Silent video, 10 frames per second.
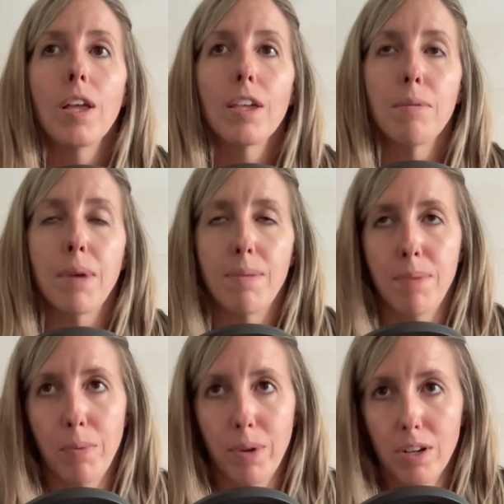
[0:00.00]
You might
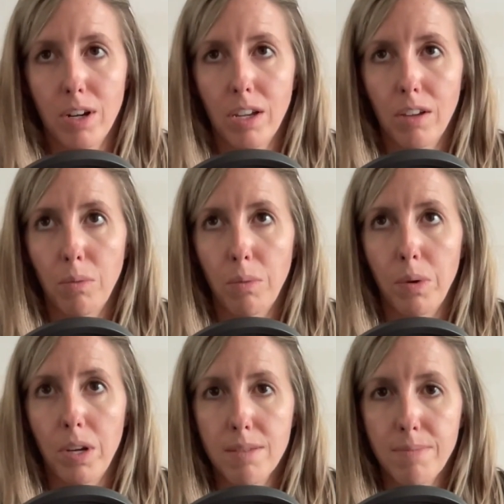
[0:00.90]
be wondering,
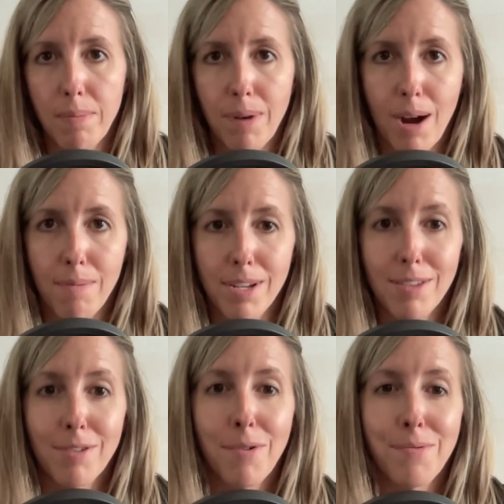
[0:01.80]
what is my
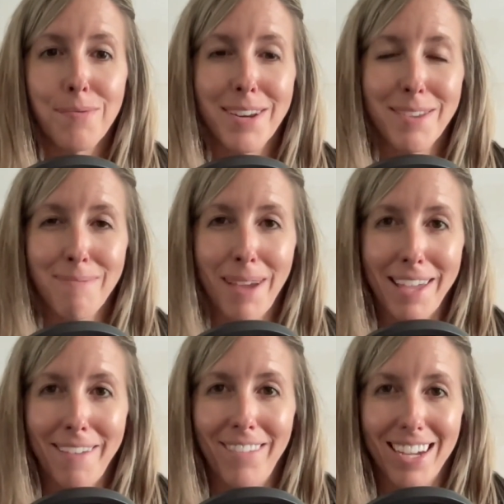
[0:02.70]
prominence? What is my
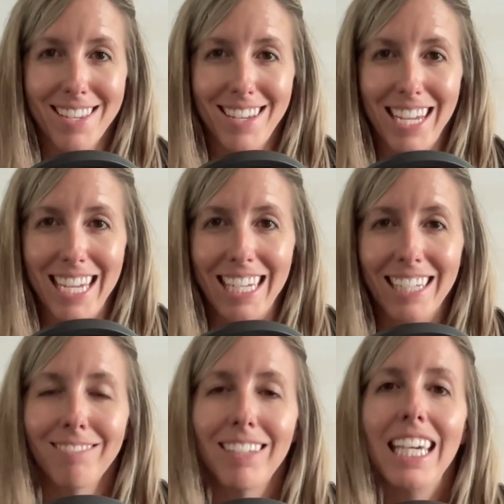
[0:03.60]
convexity?
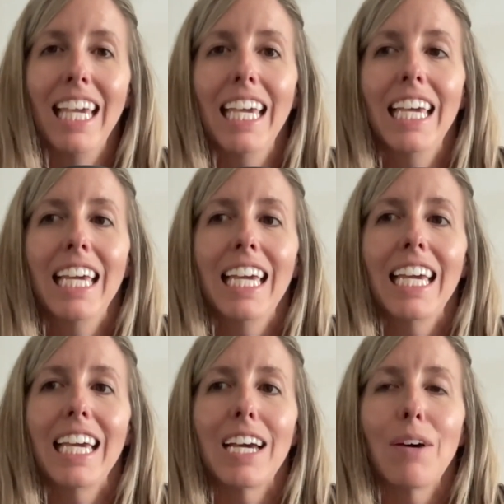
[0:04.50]

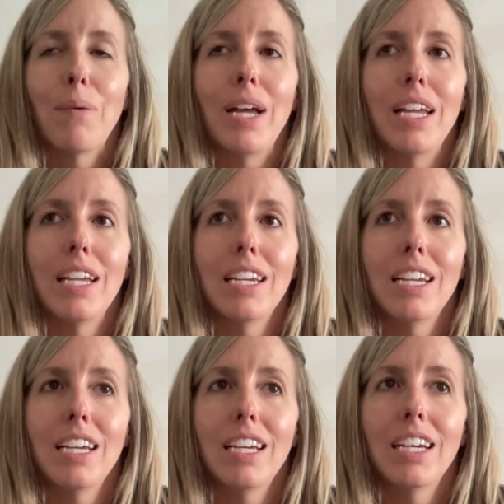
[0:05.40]

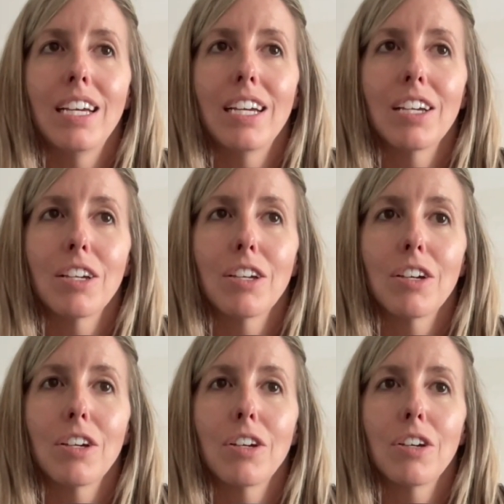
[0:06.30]
When
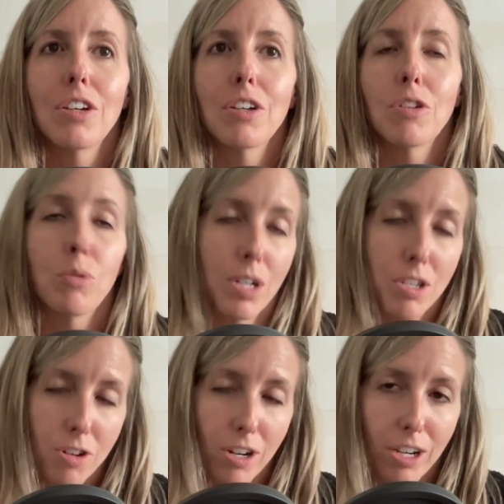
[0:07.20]
you were
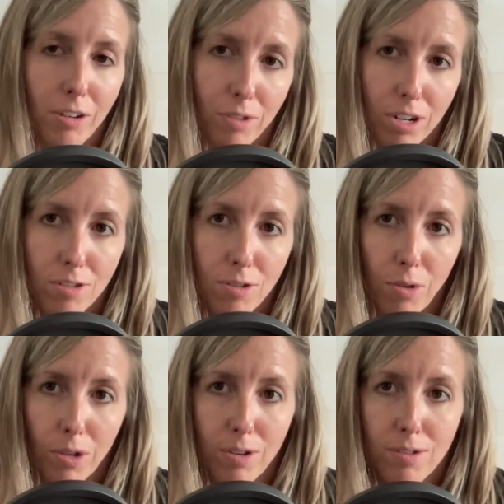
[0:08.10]
screened for your
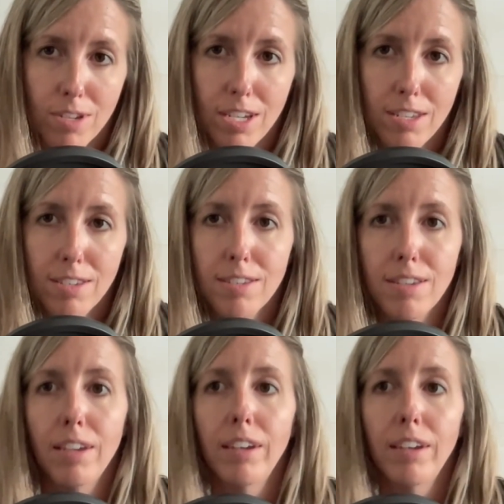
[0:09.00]
scoliosis,